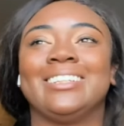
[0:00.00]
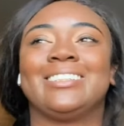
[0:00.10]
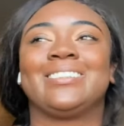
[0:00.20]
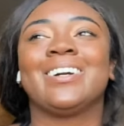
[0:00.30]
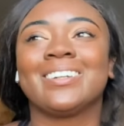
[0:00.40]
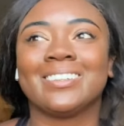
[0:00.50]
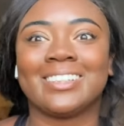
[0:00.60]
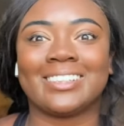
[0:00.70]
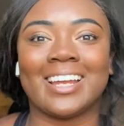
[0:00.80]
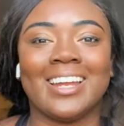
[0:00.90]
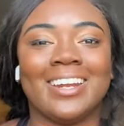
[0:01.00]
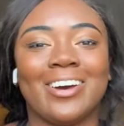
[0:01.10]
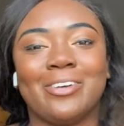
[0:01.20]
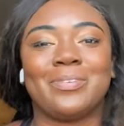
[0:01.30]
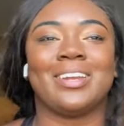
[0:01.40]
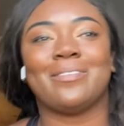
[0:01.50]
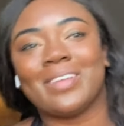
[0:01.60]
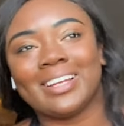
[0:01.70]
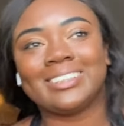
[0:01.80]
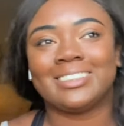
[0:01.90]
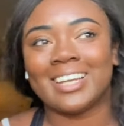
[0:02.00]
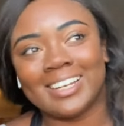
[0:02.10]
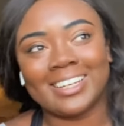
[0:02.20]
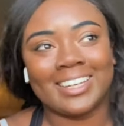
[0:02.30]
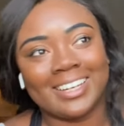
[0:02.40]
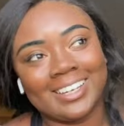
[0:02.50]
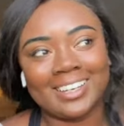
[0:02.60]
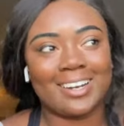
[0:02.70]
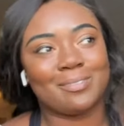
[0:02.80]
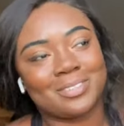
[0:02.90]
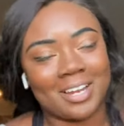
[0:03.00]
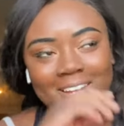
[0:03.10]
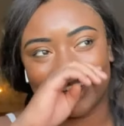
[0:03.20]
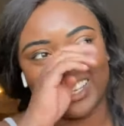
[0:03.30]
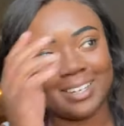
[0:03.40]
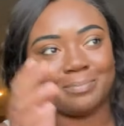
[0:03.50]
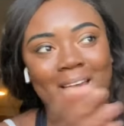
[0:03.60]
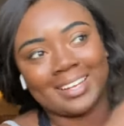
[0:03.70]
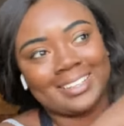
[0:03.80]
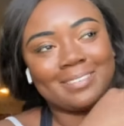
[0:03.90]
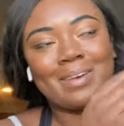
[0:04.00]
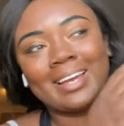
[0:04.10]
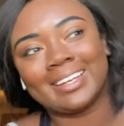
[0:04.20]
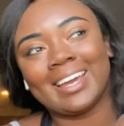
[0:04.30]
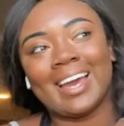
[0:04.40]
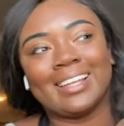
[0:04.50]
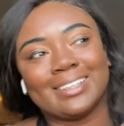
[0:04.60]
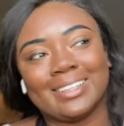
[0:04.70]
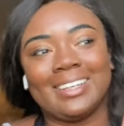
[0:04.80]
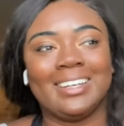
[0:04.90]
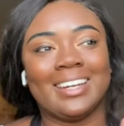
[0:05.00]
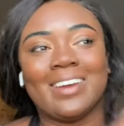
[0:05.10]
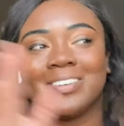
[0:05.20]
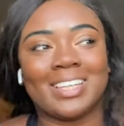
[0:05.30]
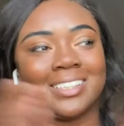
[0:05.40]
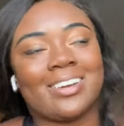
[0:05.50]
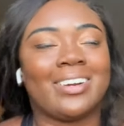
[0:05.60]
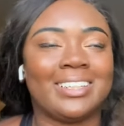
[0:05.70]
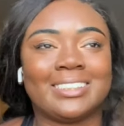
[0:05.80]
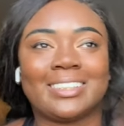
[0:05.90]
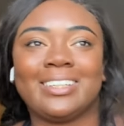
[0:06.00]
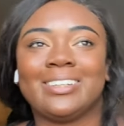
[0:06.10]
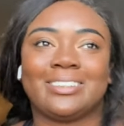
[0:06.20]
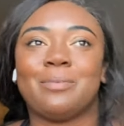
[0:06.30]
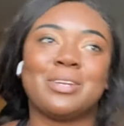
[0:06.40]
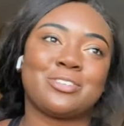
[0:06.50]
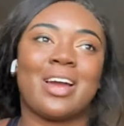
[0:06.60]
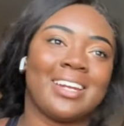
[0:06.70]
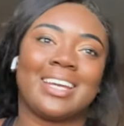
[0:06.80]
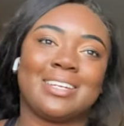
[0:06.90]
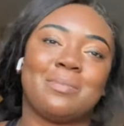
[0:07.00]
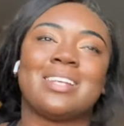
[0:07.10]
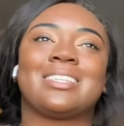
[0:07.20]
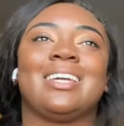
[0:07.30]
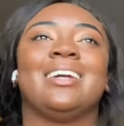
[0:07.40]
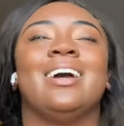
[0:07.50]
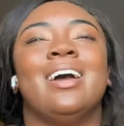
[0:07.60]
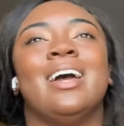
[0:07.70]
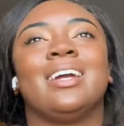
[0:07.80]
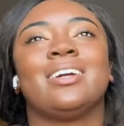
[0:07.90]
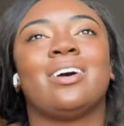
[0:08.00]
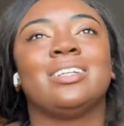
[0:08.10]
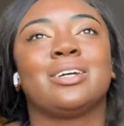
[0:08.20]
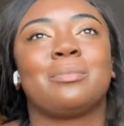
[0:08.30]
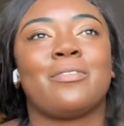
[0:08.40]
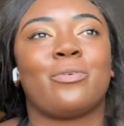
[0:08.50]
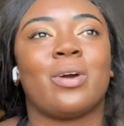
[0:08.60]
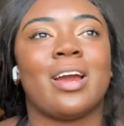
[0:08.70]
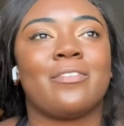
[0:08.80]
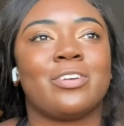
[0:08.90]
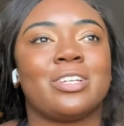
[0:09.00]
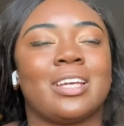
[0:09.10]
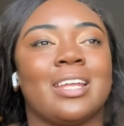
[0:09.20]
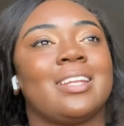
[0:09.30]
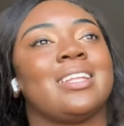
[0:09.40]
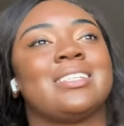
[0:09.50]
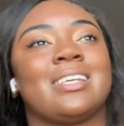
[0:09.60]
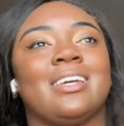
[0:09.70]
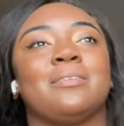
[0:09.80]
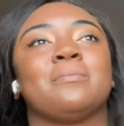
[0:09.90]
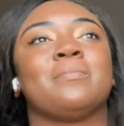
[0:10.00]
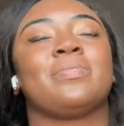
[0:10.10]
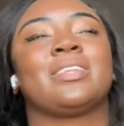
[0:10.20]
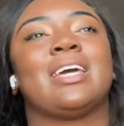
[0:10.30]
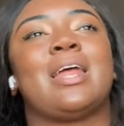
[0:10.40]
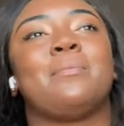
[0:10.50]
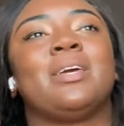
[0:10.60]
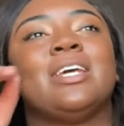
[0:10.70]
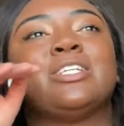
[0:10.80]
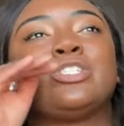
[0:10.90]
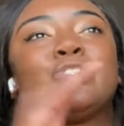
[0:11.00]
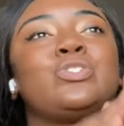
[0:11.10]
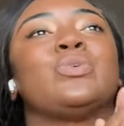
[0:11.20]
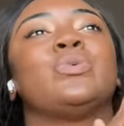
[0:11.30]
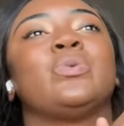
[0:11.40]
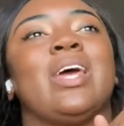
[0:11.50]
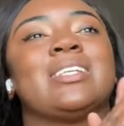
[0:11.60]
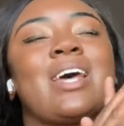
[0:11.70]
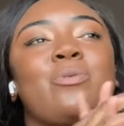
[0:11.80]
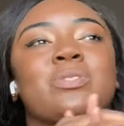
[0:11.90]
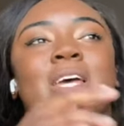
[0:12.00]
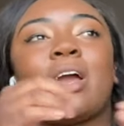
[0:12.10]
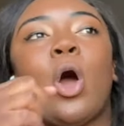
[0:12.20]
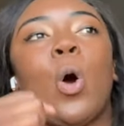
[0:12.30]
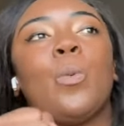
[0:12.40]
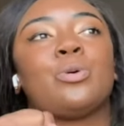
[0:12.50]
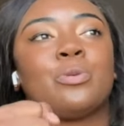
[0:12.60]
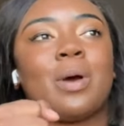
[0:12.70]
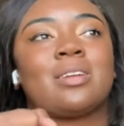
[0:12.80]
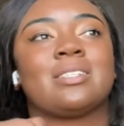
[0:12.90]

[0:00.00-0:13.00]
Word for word: struggled to stand up and I'm like shaking and I'm trying to get back to my galley and everything's already secure, so I'm just trying to get to my seat. Y'all, it took me forever to get to the seat, and I mean as soon as I was like almost about to